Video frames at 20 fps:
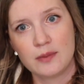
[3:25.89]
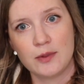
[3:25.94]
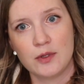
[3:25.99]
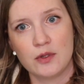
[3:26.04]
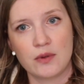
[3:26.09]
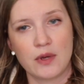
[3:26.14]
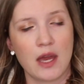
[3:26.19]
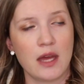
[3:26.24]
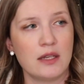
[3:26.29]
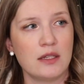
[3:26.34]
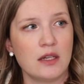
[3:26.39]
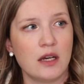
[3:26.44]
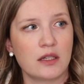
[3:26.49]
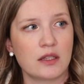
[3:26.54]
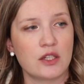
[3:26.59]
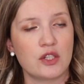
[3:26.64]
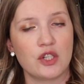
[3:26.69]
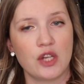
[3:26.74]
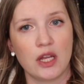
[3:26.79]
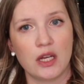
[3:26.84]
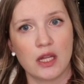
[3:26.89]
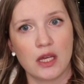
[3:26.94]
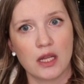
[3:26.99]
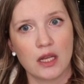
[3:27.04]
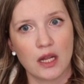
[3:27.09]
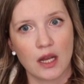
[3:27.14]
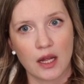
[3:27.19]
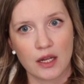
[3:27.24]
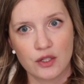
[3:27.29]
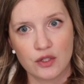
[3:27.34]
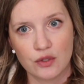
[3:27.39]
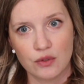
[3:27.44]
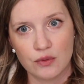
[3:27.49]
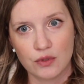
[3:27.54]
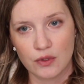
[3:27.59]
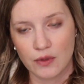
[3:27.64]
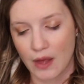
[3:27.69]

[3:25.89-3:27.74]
but you can tuck the chain in, and I do